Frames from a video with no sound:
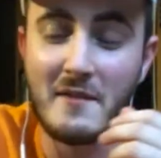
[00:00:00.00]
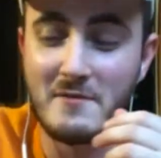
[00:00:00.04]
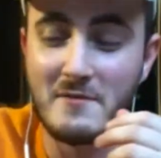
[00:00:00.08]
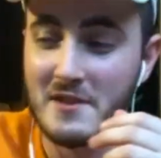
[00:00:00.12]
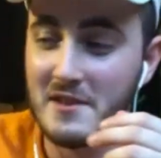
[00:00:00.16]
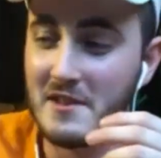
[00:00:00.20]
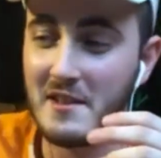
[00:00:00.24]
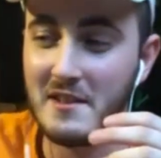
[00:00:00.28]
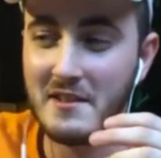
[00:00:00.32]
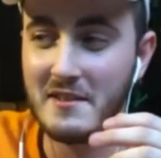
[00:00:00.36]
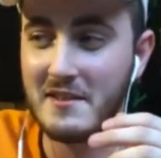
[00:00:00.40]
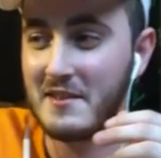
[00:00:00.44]

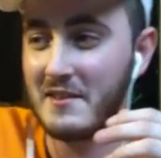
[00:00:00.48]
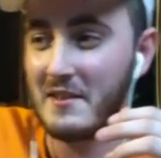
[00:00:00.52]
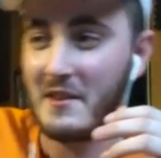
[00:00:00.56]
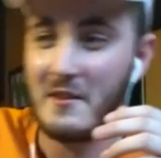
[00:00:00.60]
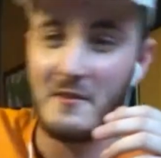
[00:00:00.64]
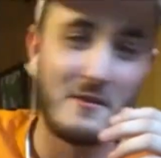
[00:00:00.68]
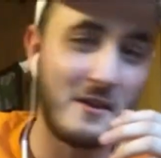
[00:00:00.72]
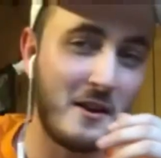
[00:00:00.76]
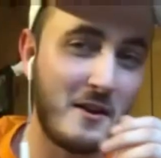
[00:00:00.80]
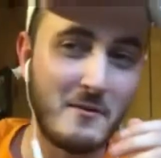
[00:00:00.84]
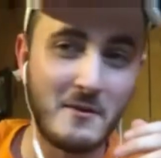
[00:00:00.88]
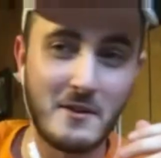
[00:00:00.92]
seeing stuff
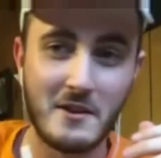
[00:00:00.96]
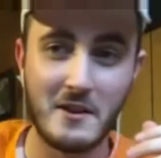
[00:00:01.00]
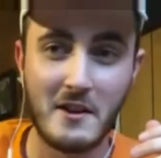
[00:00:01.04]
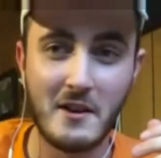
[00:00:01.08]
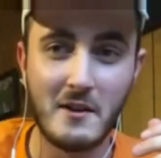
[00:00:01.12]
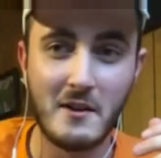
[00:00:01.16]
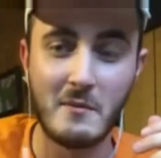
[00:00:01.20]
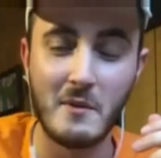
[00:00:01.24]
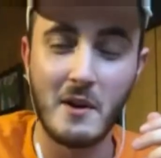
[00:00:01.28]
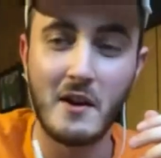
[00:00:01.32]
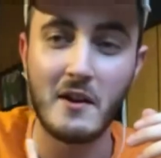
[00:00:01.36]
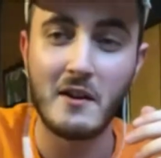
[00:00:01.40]
every day
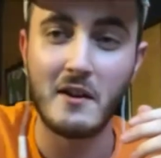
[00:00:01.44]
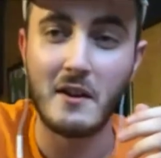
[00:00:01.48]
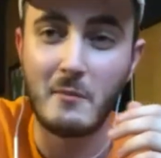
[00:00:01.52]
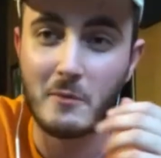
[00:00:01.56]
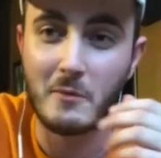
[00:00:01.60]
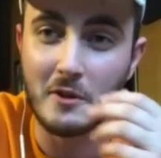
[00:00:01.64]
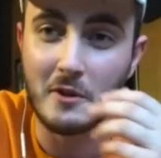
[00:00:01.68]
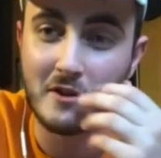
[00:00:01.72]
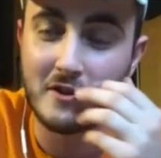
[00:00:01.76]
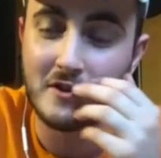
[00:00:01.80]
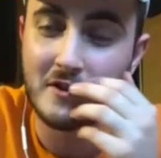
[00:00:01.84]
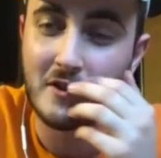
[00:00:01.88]
about it, and I'm
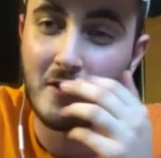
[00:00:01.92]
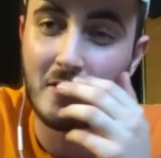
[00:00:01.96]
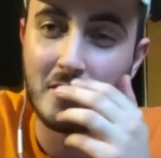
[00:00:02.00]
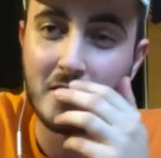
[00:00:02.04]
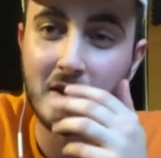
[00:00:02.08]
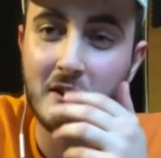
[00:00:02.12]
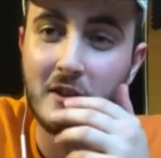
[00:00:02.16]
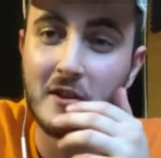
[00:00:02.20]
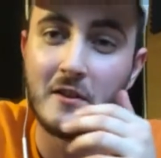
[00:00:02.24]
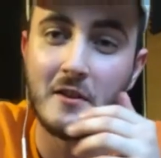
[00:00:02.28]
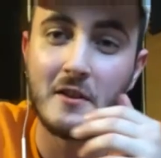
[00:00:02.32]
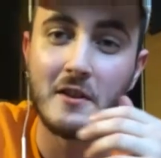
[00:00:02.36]
really stoked
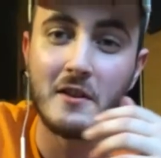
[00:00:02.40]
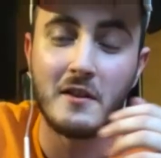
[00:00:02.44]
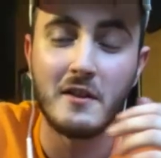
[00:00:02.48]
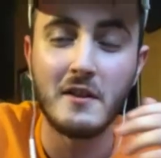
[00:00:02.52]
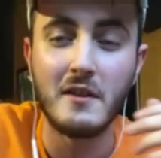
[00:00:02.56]
to hear it.